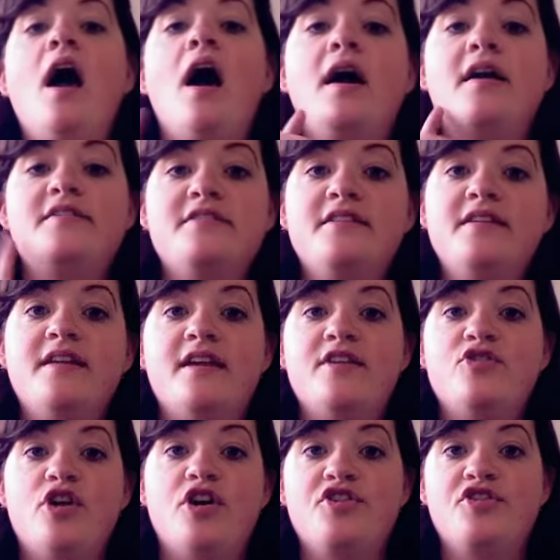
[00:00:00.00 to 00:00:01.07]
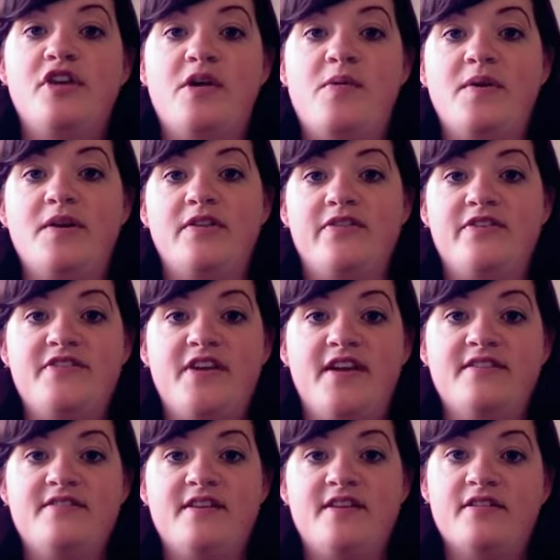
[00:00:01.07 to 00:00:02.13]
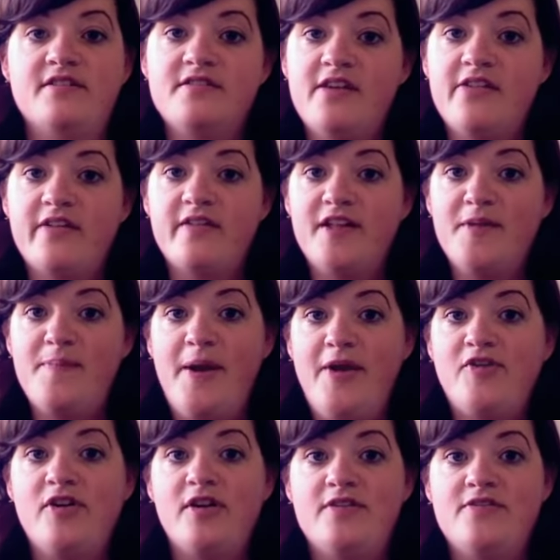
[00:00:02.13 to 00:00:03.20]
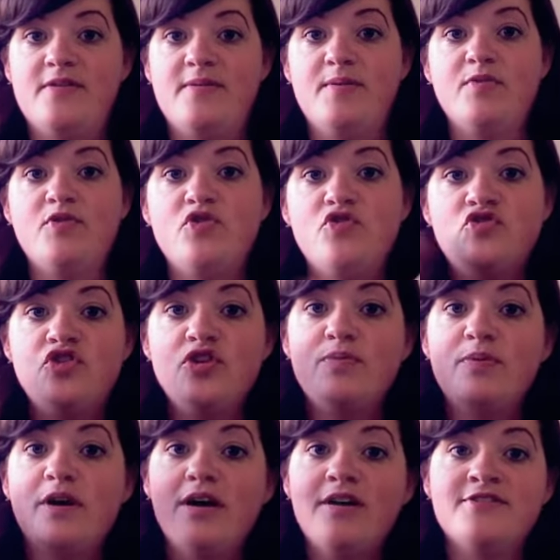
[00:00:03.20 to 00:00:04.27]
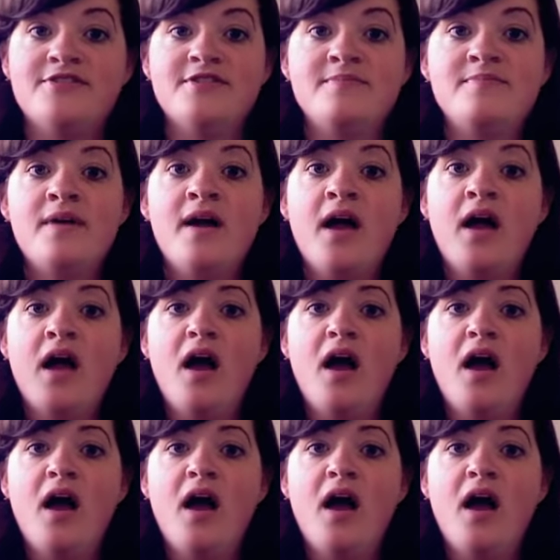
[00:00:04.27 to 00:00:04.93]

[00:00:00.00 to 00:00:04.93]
On Sunday, Josh and I went to the Science Center and saw the Cleopatra exhibit, which is super awesome.